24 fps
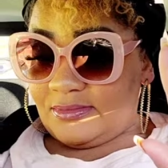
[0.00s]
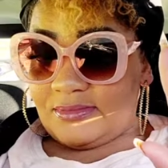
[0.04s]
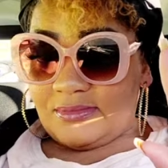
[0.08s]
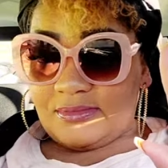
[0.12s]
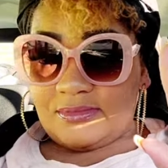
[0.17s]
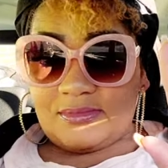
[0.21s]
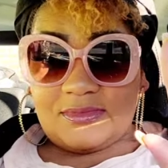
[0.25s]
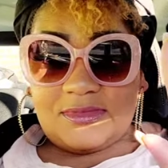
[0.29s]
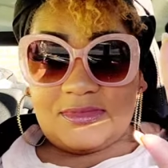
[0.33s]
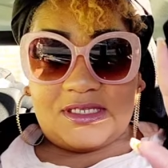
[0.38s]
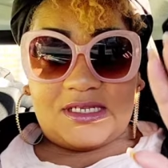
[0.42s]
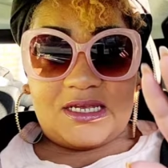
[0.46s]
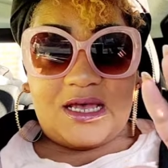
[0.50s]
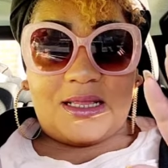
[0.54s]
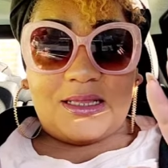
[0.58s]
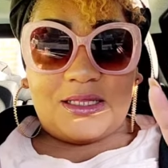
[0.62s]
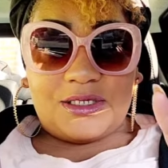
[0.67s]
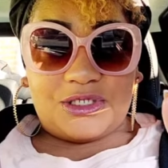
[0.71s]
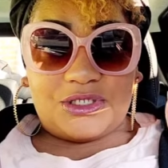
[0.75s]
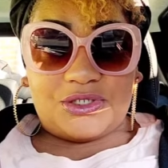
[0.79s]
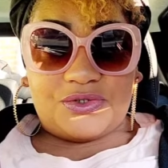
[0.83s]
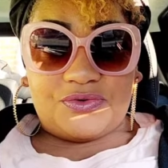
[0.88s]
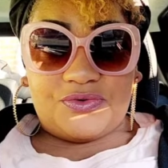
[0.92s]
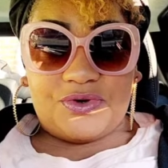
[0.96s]
Dollar
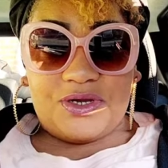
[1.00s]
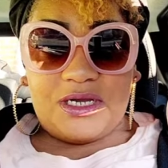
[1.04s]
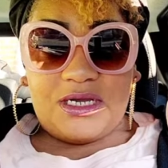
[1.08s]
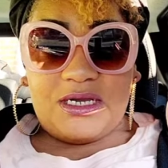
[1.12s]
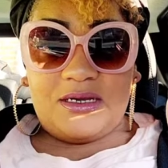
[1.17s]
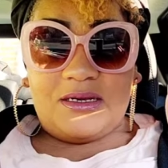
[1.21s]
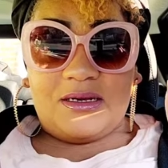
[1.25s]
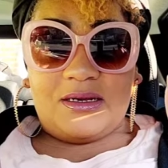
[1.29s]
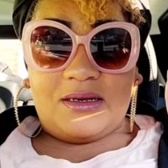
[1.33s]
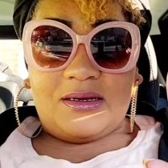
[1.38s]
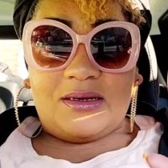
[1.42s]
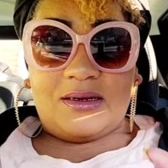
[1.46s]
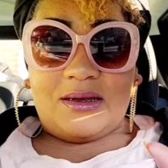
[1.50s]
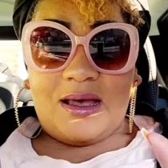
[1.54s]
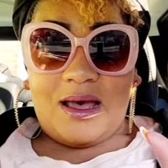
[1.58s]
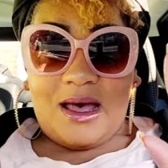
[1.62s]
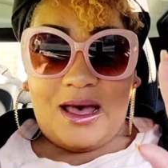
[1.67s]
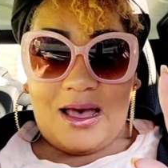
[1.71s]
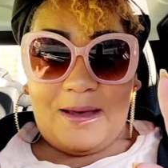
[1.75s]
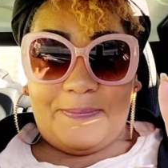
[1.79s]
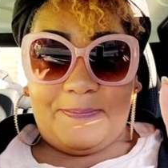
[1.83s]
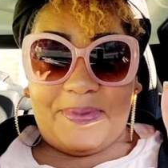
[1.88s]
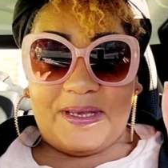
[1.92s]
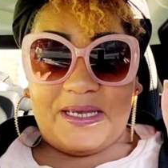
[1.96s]
Tree
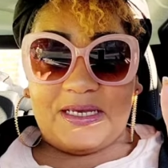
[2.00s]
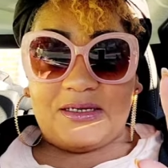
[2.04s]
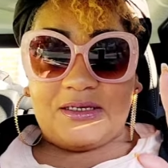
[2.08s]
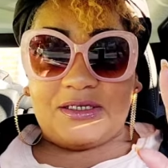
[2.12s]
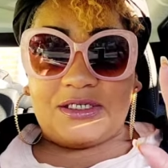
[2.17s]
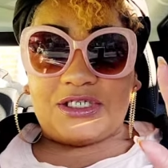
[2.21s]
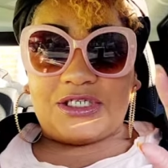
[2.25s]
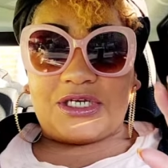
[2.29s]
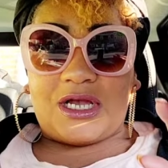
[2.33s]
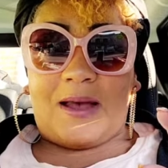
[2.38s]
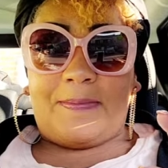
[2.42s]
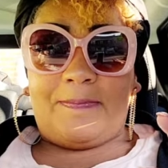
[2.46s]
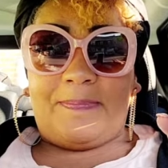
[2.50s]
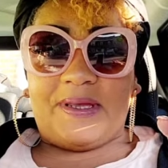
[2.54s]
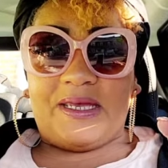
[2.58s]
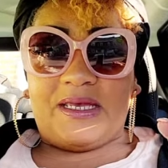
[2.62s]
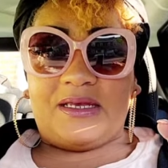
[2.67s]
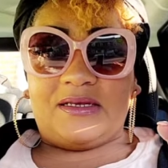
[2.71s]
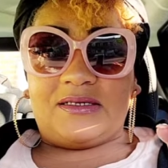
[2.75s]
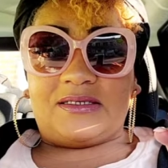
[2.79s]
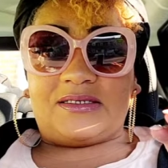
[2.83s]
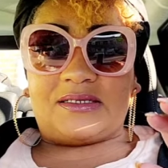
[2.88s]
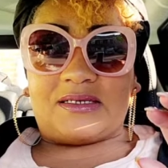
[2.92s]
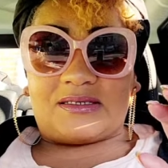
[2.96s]
hopping, shopping
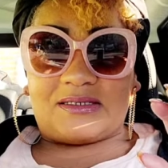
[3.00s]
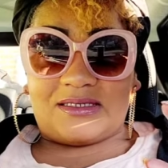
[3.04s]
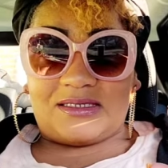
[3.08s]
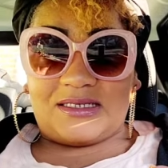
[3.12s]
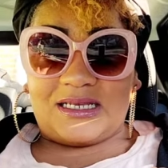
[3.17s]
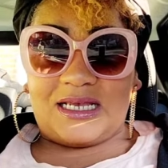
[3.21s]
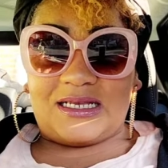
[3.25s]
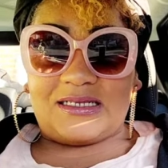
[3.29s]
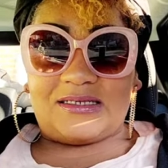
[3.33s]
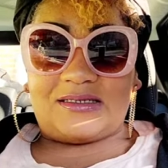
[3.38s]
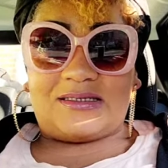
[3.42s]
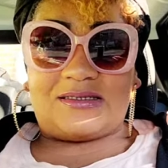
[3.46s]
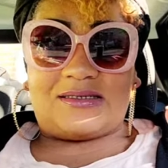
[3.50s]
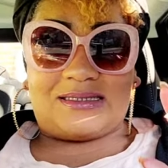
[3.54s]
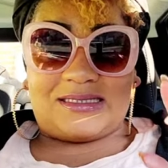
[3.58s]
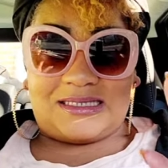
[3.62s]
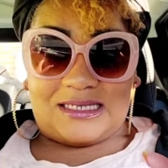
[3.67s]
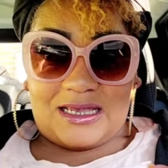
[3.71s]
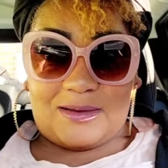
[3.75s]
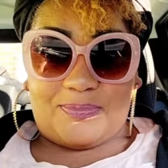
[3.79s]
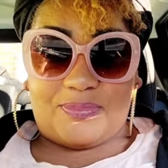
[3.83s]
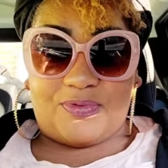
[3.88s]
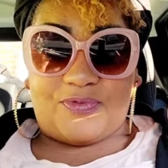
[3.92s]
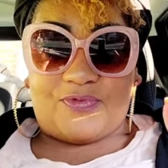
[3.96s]
success
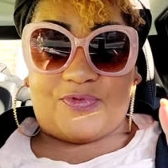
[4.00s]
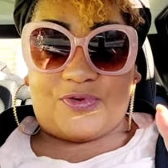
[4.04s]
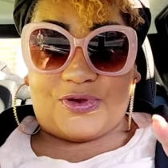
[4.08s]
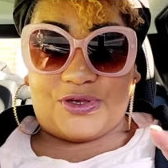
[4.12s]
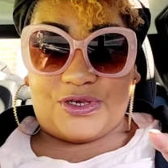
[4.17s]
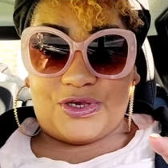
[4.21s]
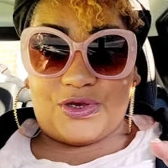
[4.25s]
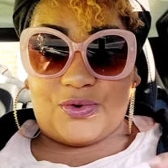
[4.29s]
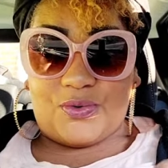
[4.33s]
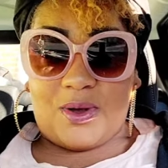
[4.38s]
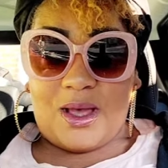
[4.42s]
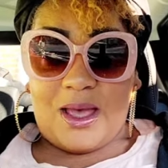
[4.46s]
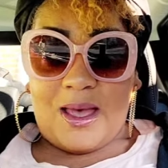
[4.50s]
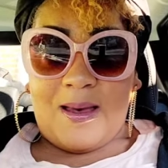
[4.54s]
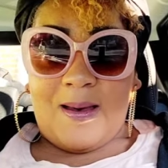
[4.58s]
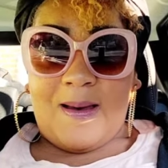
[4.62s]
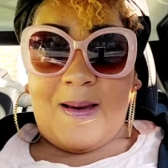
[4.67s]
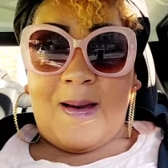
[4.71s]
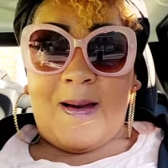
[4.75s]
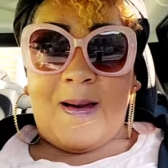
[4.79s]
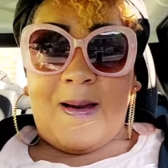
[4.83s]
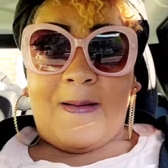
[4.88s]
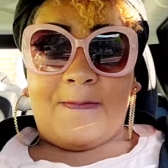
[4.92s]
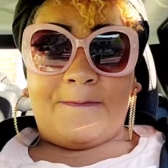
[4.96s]
tip for you
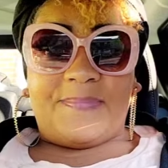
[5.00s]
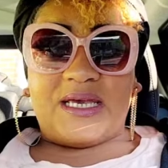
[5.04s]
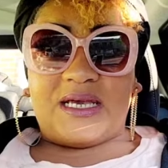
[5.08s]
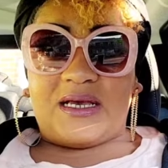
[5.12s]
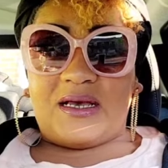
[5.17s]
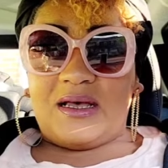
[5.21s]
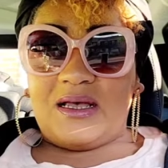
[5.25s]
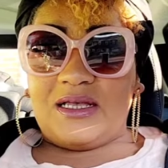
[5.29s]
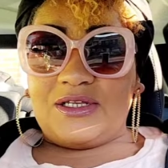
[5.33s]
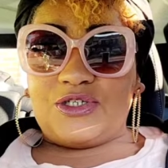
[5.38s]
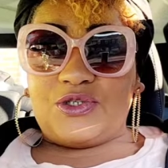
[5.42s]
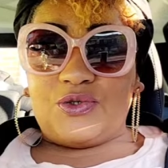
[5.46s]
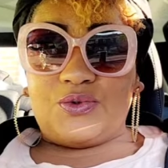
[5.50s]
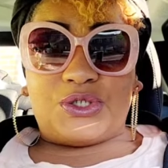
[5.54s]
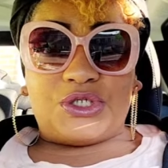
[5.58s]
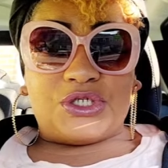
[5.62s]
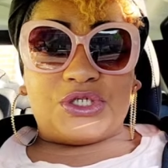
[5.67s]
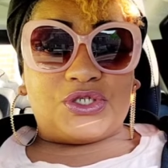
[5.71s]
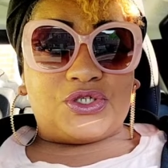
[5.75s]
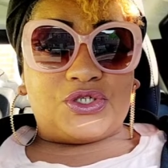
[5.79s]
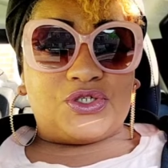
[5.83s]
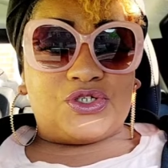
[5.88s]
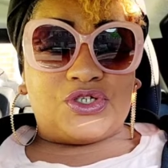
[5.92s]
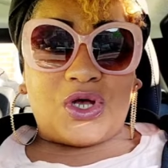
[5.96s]
because you
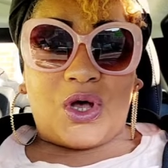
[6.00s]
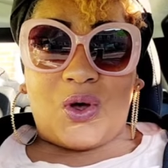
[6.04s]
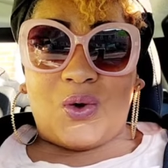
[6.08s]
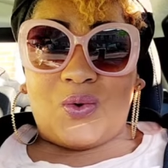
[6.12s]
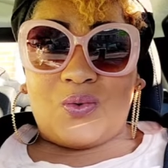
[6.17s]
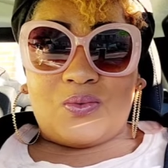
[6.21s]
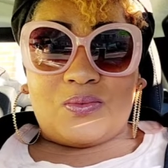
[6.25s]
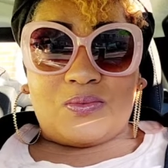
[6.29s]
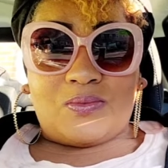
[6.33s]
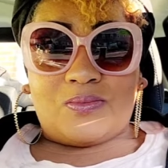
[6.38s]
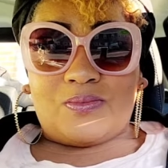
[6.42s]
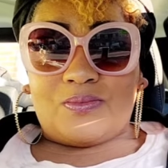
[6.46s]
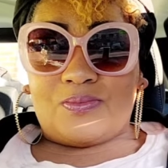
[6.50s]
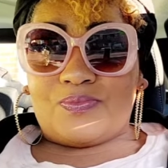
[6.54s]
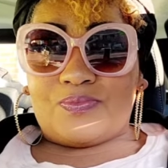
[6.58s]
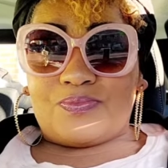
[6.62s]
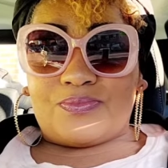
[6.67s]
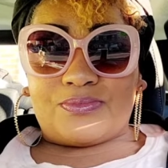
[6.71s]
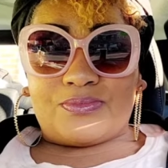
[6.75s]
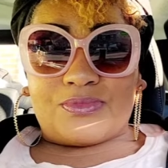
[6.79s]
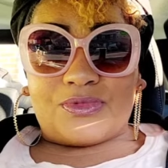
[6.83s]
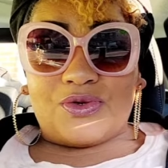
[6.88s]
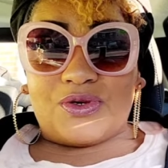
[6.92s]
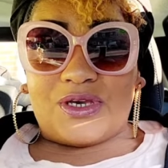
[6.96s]
just don't,
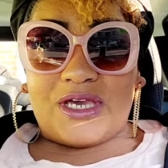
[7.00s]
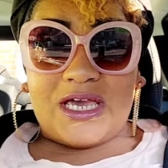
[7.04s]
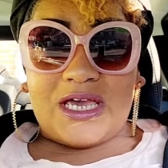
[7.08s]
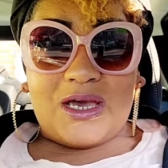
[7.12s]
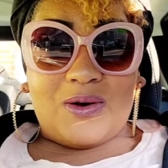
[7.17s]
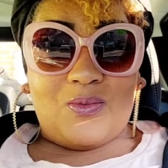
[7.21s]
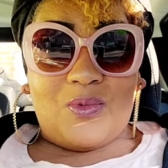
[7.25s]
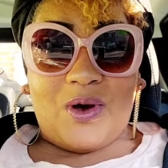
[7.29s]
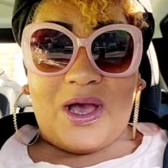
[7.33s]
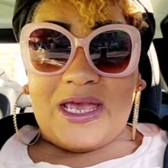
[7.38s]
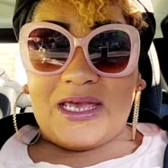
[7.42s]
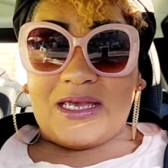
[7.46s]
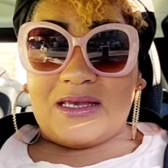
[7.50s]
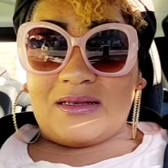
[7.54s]
you can't wait.